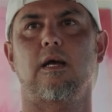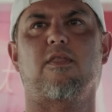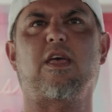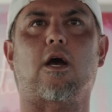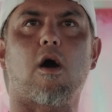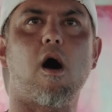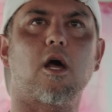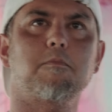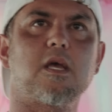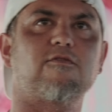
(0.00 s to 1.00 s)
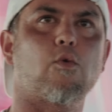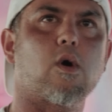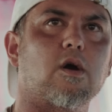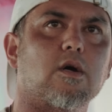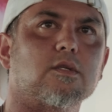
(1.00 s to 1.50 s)
The economy of
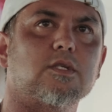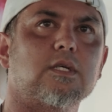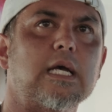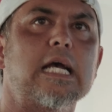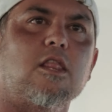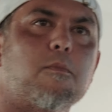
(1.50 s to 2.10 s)
words in the